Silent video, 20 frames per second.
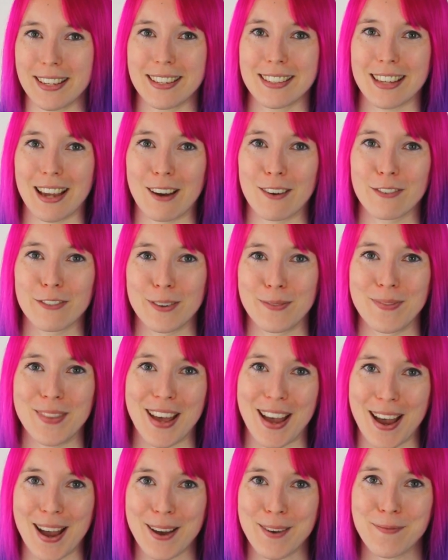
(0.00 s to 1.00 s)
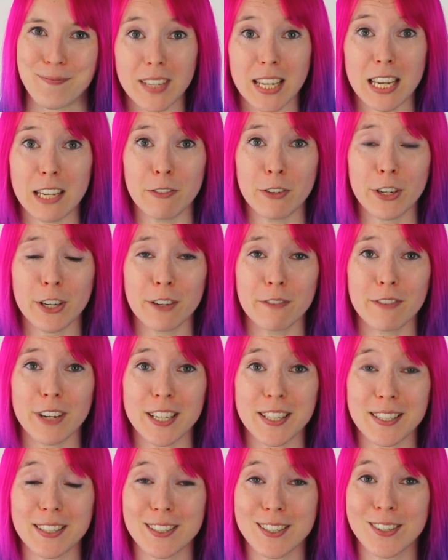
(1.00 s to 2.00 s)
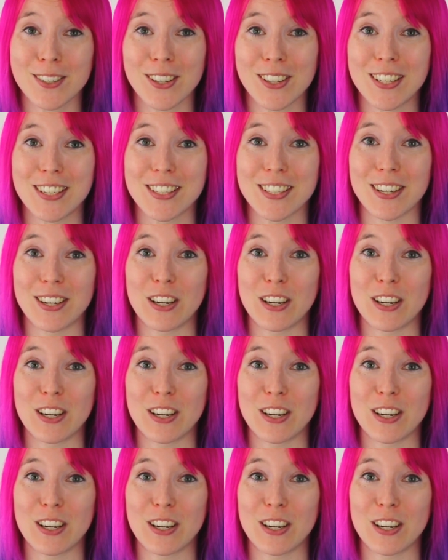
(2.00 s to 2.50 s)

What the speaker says: things out from there. If you're converting to dollars,